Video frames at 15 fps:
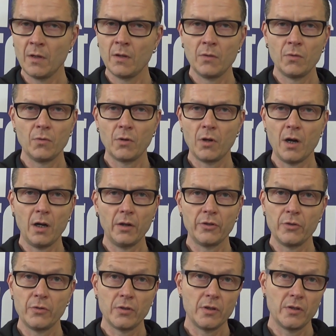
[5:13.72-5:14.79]
No card
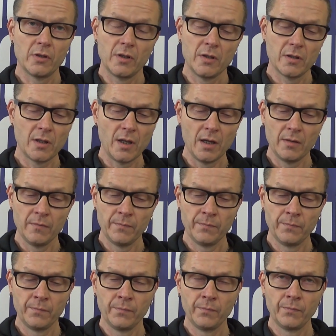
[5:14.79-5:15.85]
usage since then.
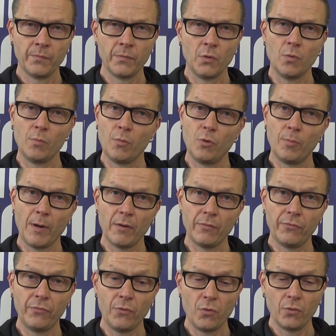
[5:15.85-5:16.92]
No mobile
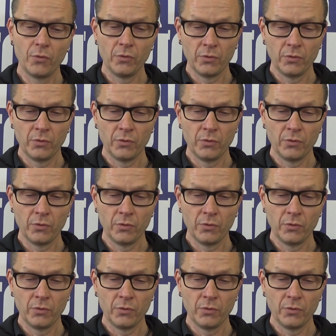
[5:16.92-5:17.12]
phone.